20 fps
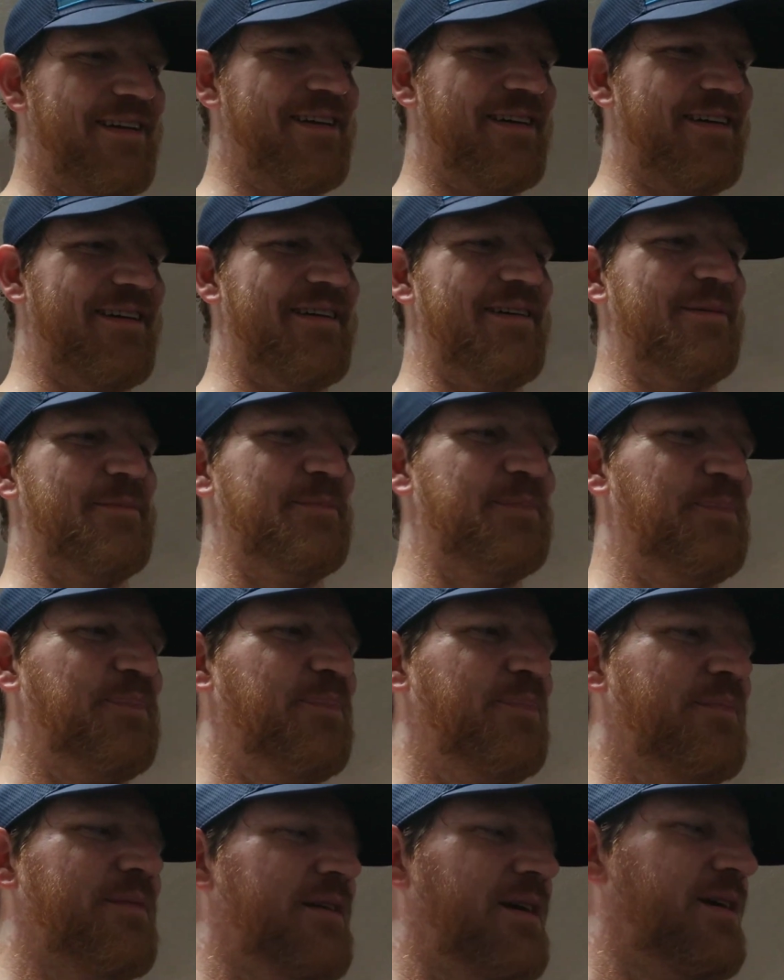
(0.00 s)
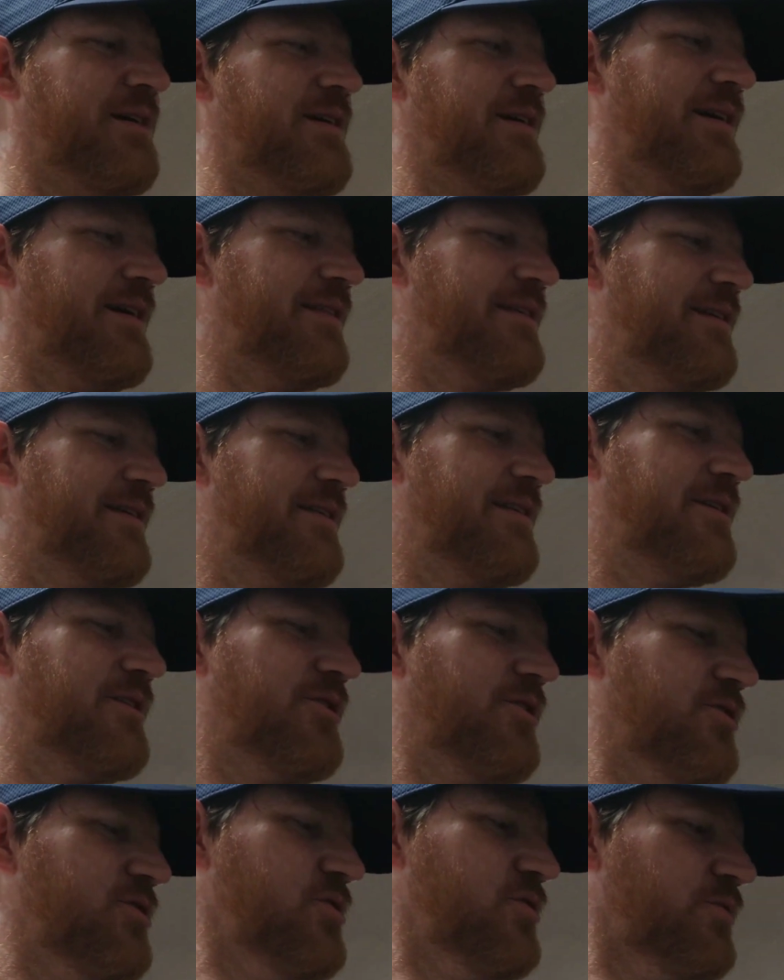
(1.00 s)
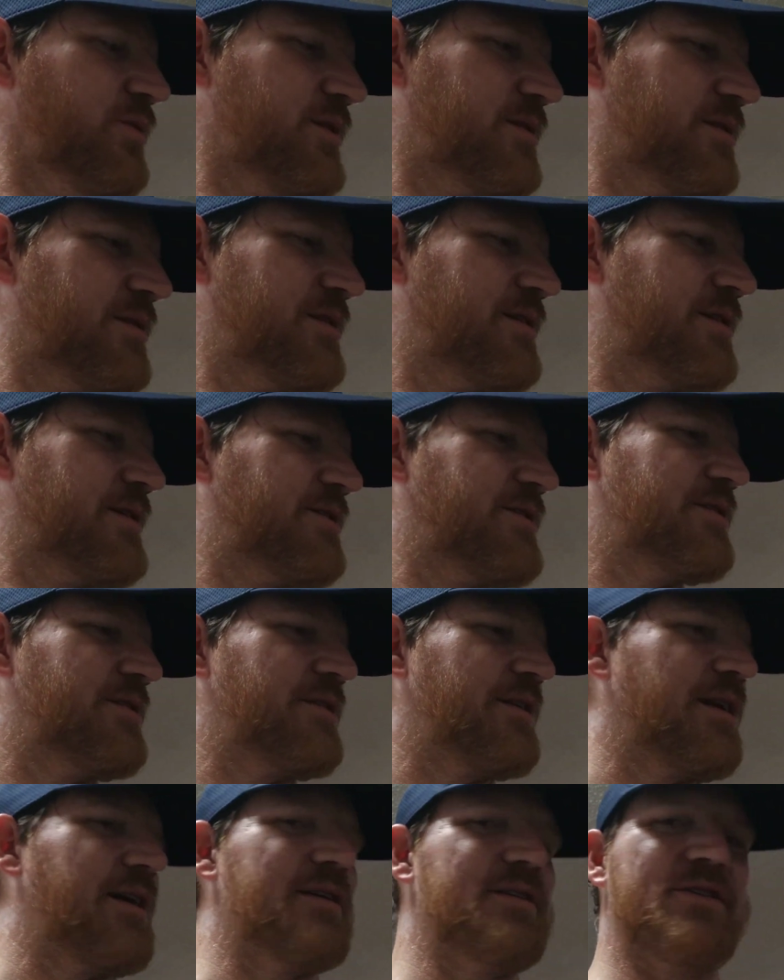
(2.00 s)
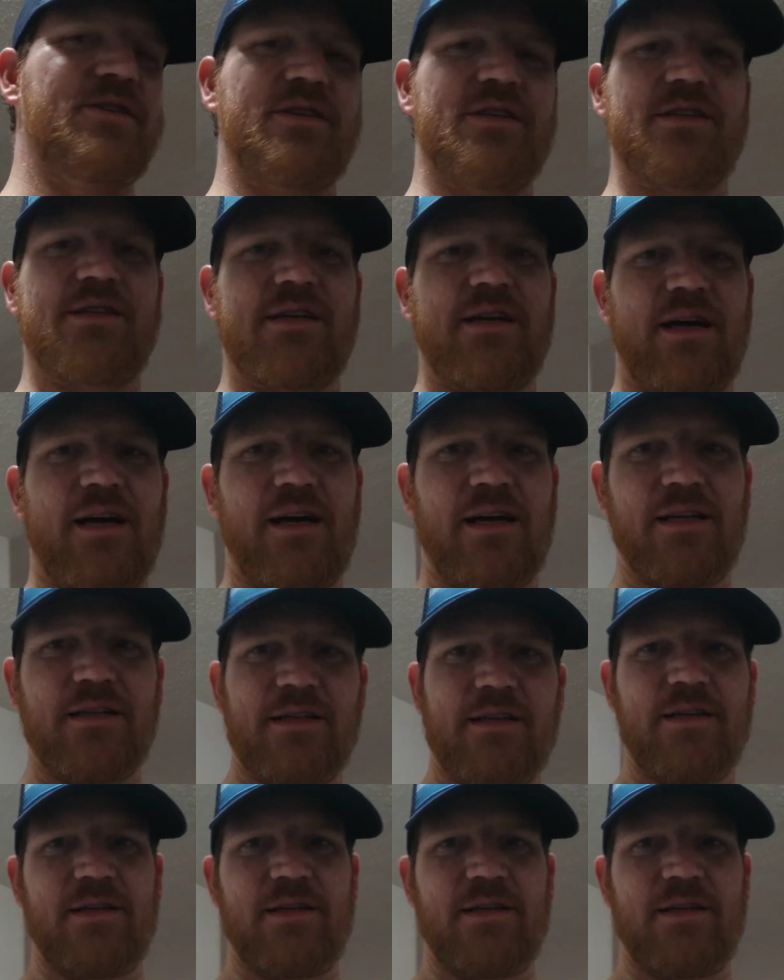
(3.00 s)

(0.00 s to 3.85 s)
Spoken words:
And then the newest addition that I just got